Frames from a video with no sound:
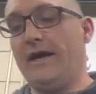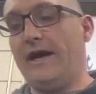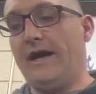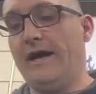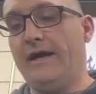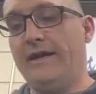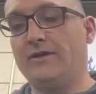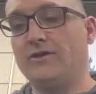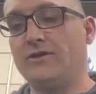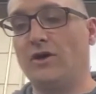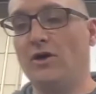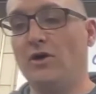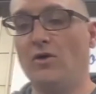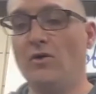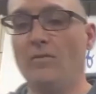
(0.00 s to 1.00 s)
And
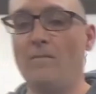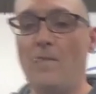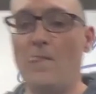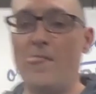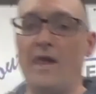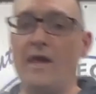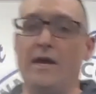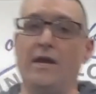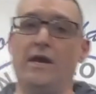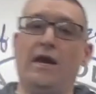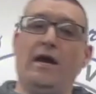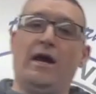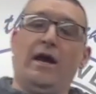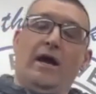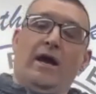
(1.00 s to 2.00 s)
so
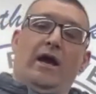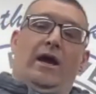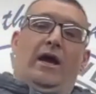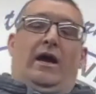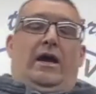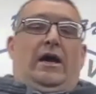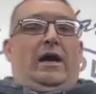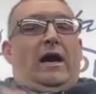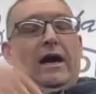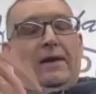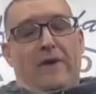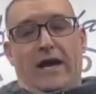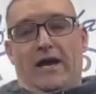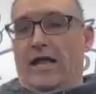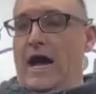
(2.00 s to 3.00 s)
I
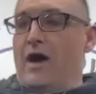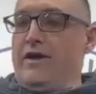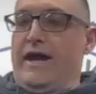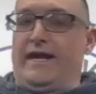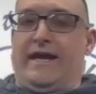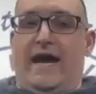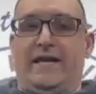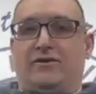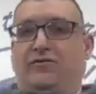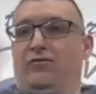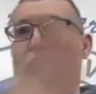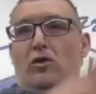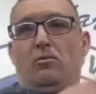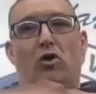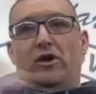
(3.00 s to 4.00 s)
bail out and I catch
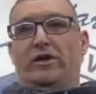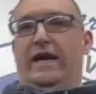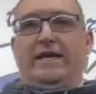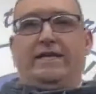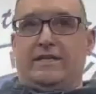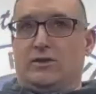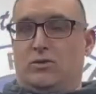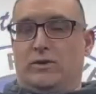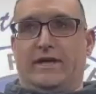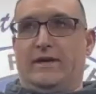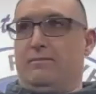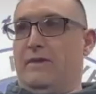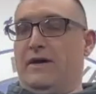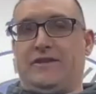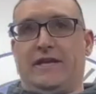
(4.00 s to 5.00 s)
4 more cases within a
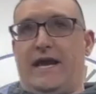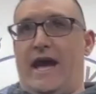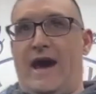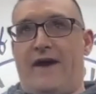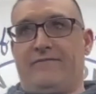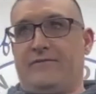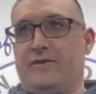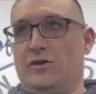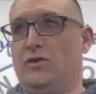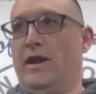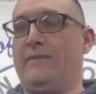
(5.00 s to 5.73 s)
month and a half, dude.